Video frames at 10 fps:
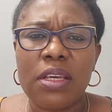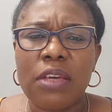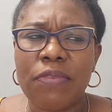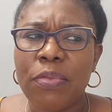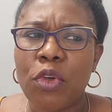
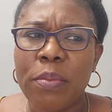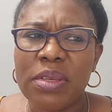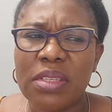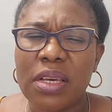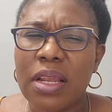If I'm not
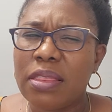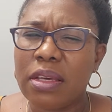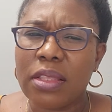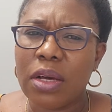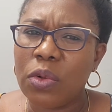mistaken, I
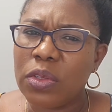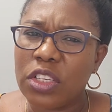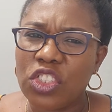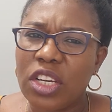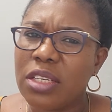think their
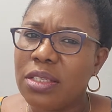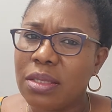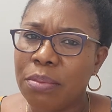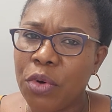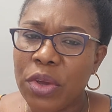oldest child is
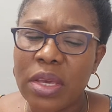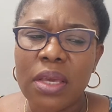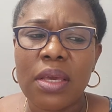a boy.